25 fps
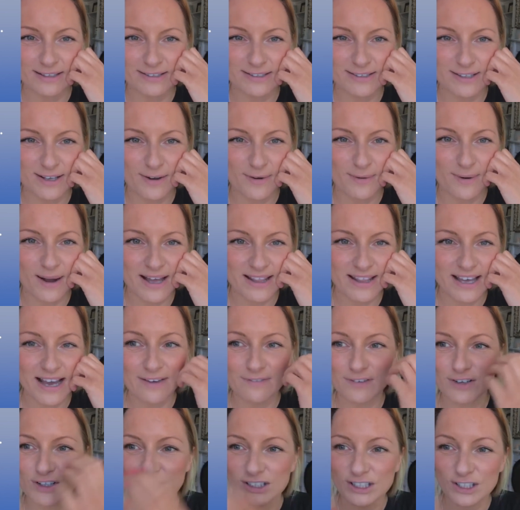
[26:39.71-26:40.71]
So either
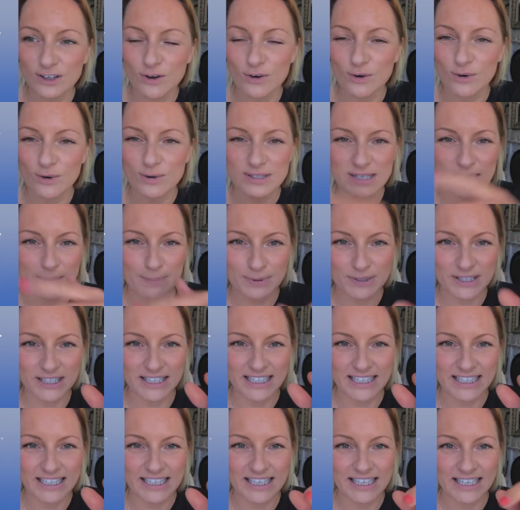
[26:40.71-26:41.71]
have a look at the course, I'll put the
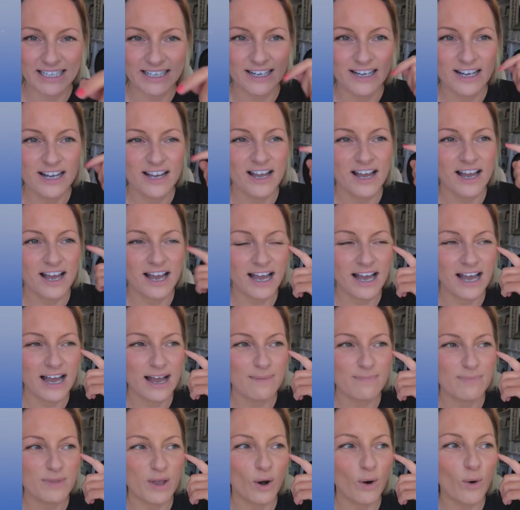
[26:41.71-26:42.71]
link in,
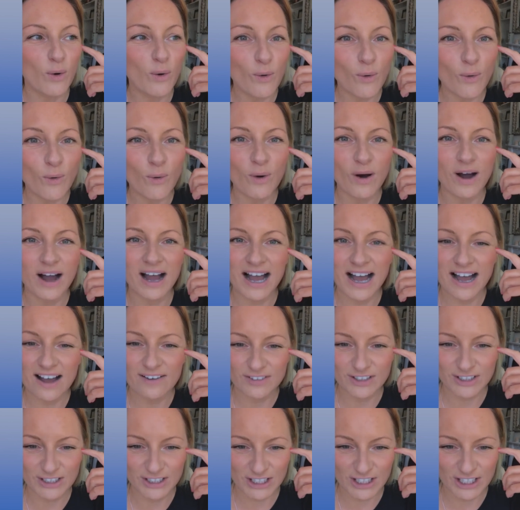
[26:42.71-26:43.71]
or have
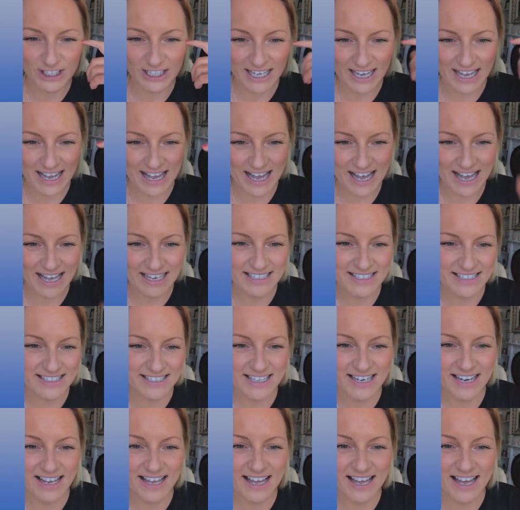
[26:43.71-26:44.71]
a look at
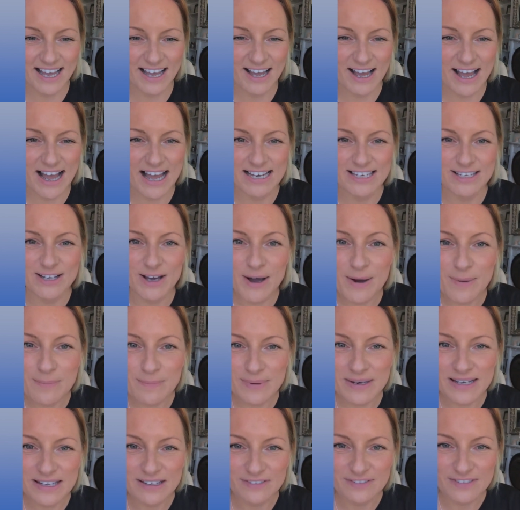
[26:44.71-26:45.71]

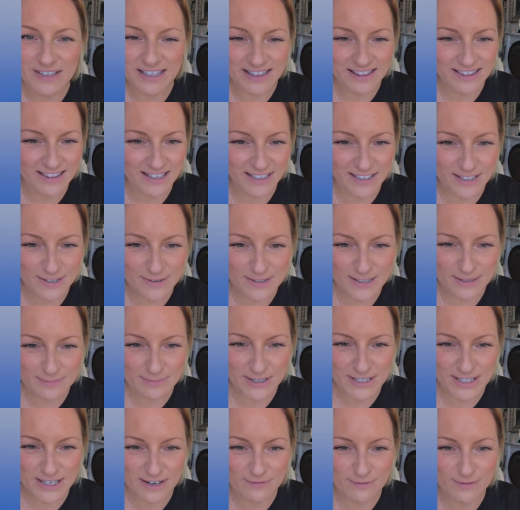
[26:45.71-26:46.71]
Uplift. And thank you so
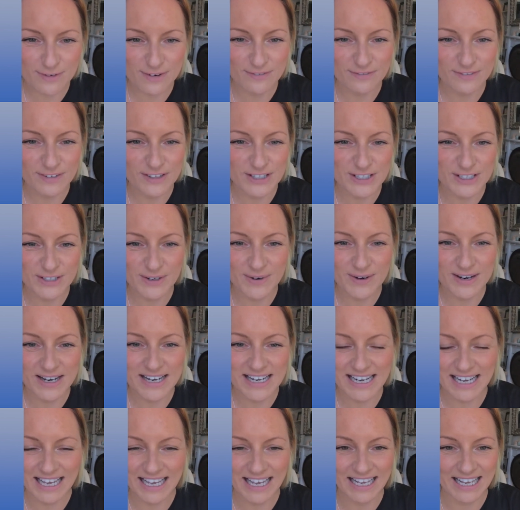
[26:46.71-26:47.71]
much, everyone, for
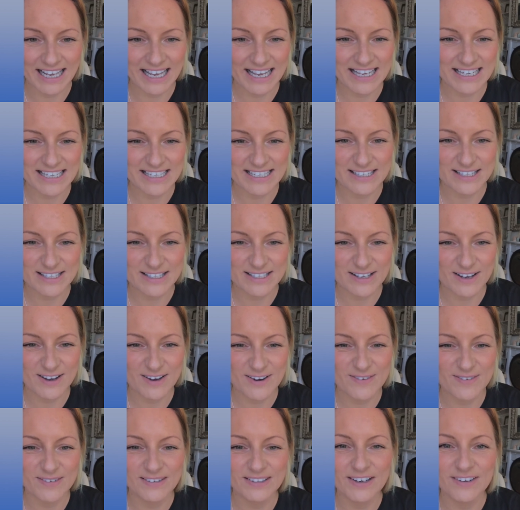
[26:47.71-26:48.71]
joining. It is
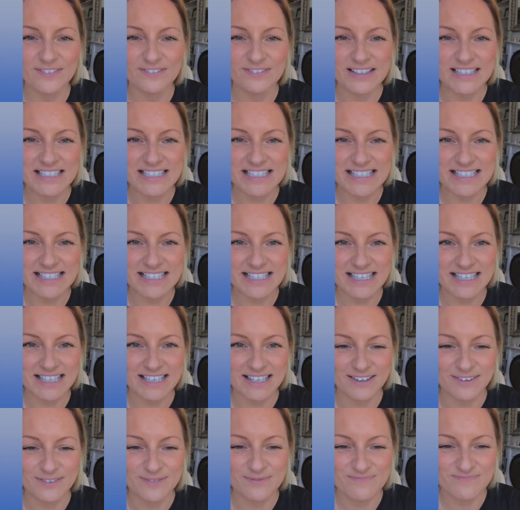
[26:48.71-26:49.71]
so lovely to see
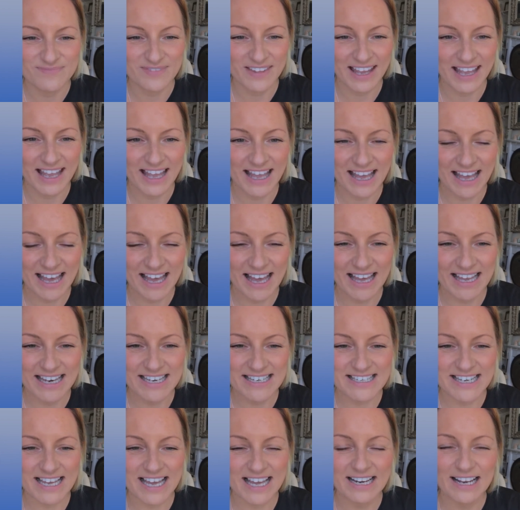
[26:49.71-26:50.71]
you,
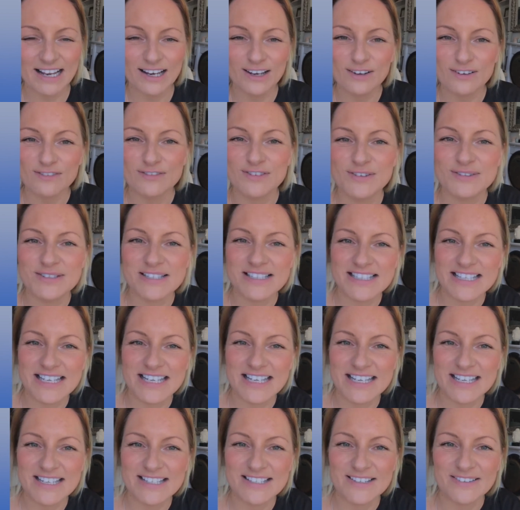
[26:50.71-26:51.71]
and I'll look forward to
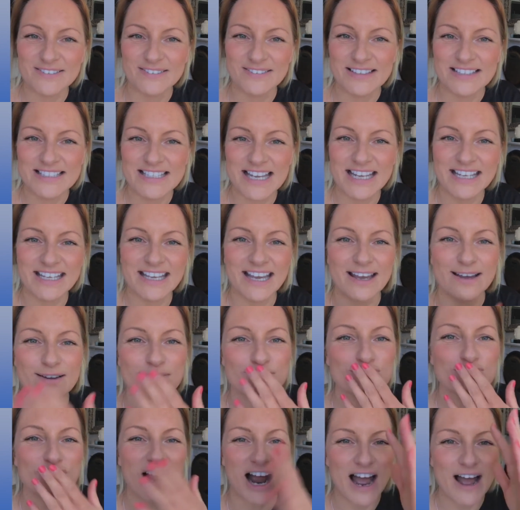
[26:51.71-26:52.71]
seeing you soon. Take care.
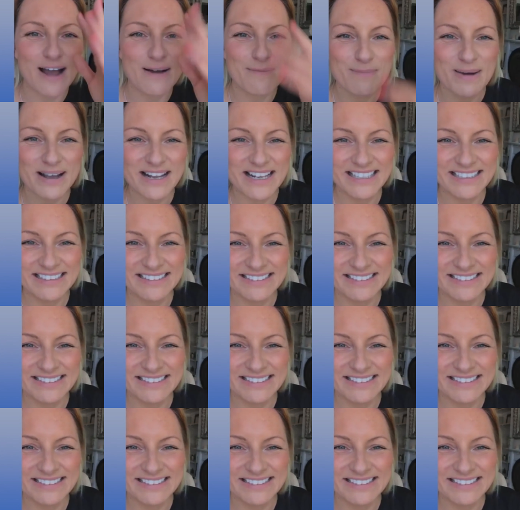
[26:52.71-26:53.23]
Bye.